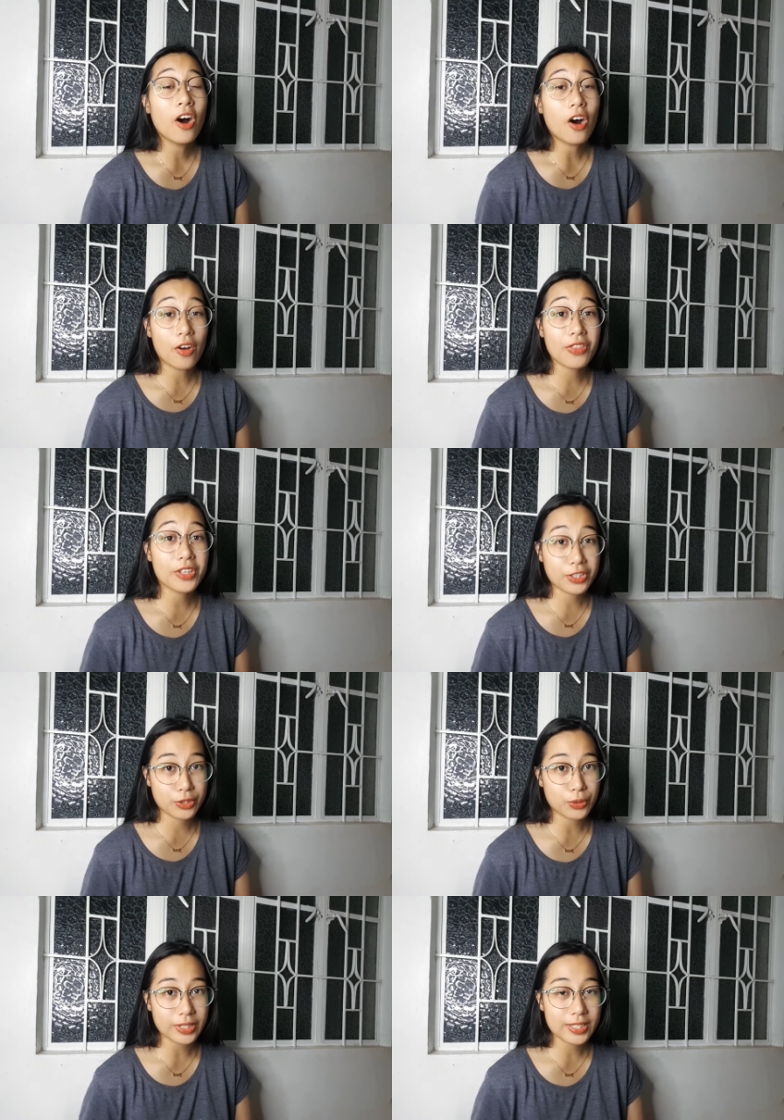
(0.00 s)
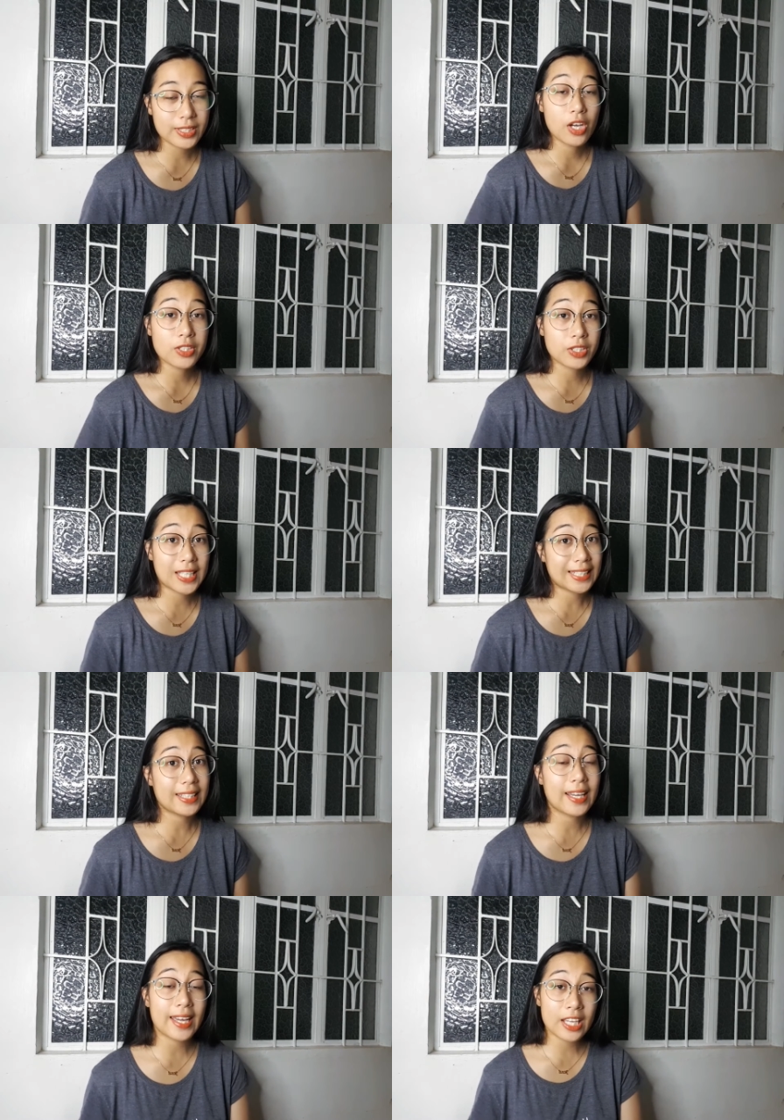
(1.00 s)
on their doors so that
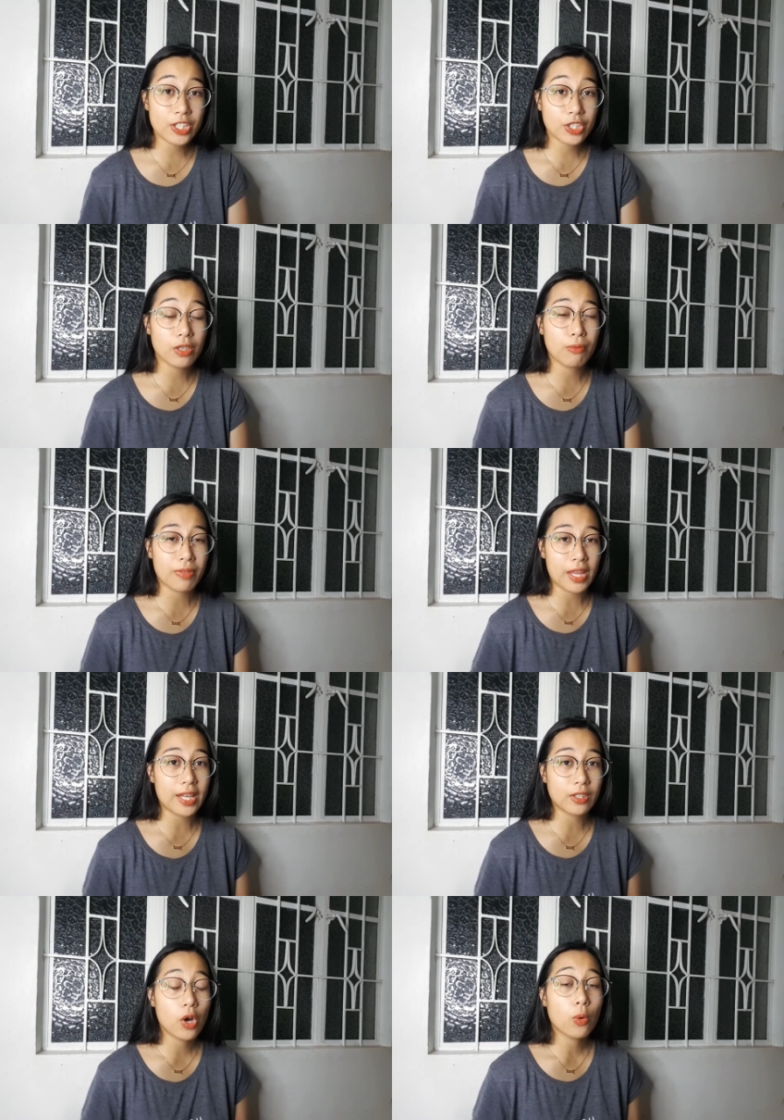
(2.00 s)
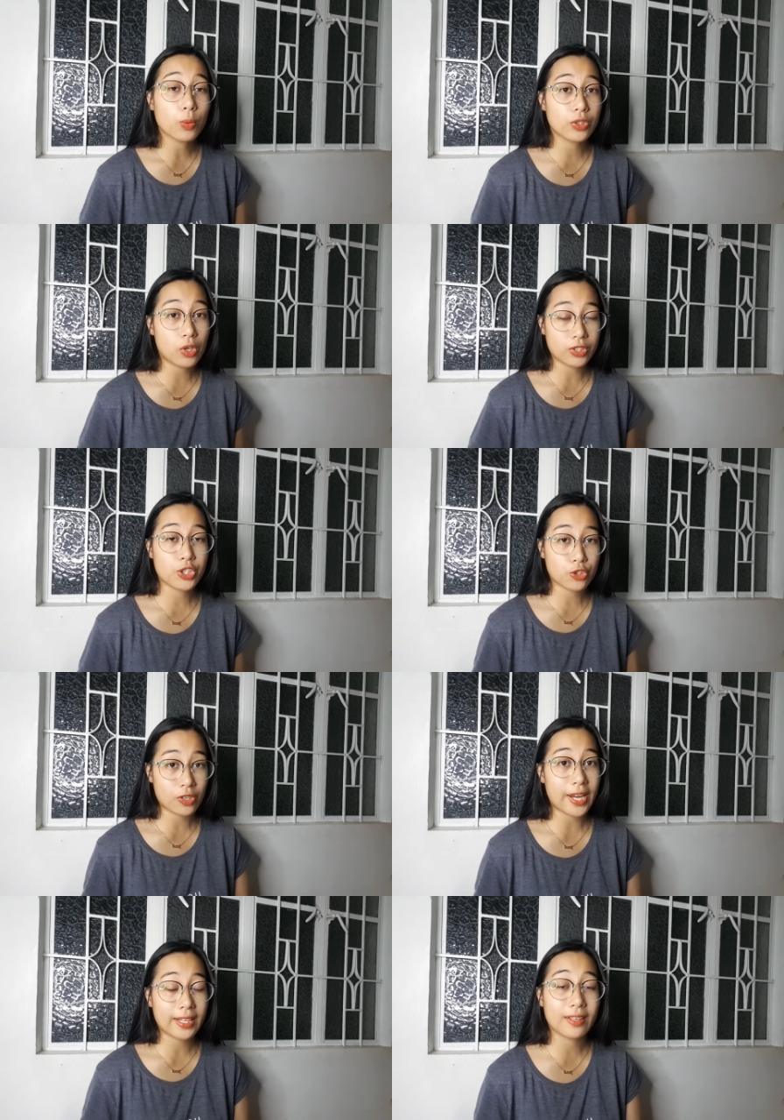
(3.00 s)
the angel of death would not
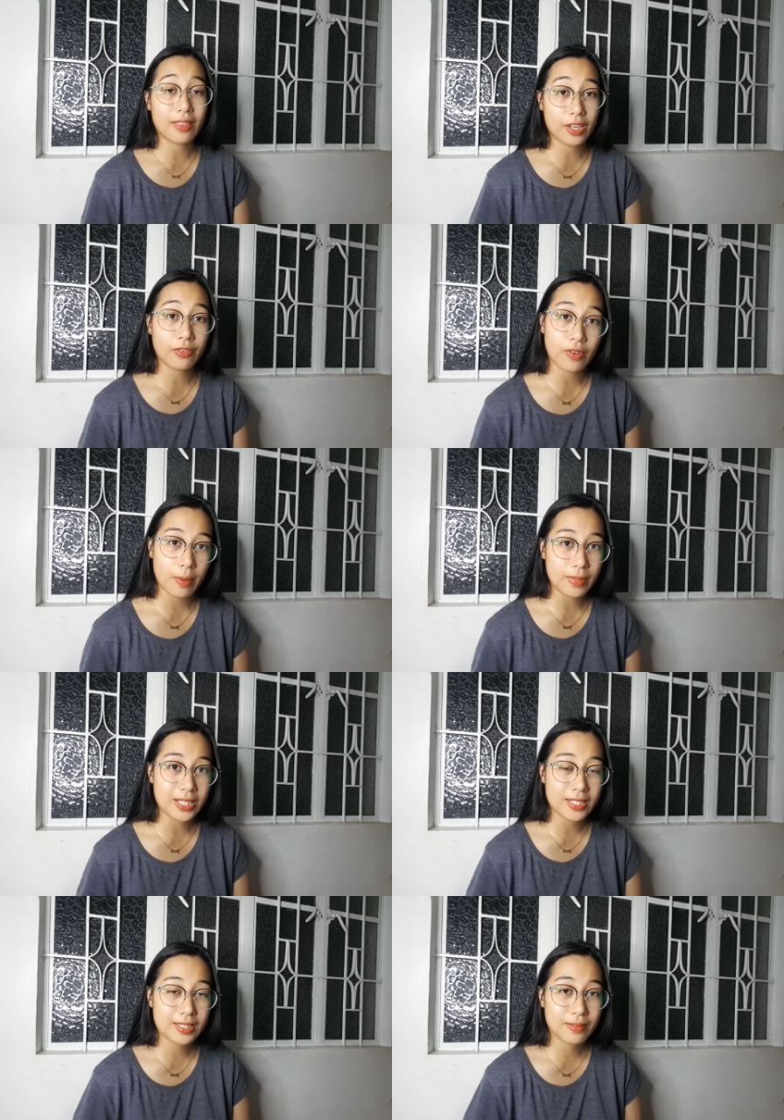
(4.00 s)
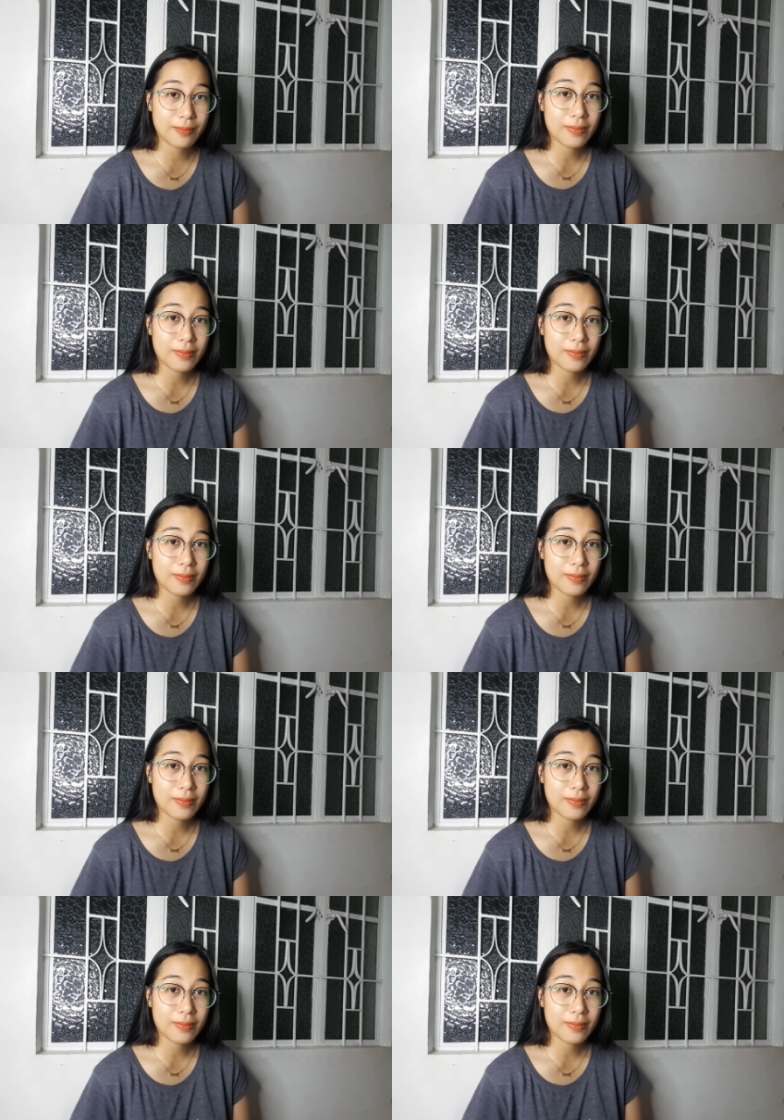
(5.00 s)
strike their families.